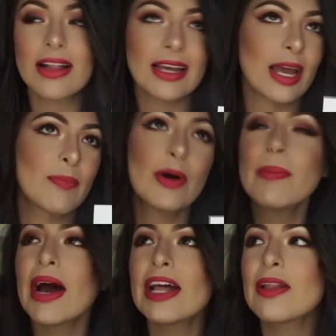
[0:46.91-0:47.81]
Like, I put
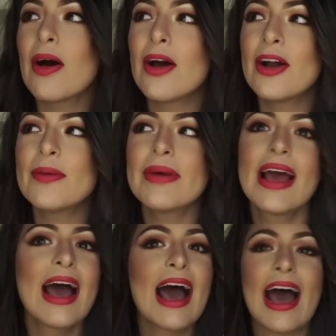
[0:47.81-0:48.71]
my alarm,
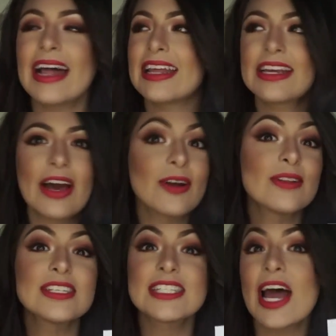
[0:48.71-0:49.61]
I got
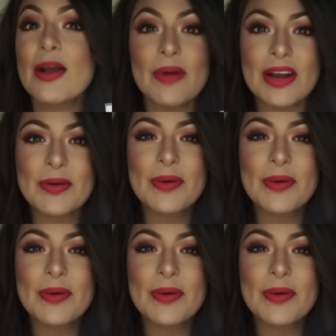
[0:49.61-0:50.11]
on the site right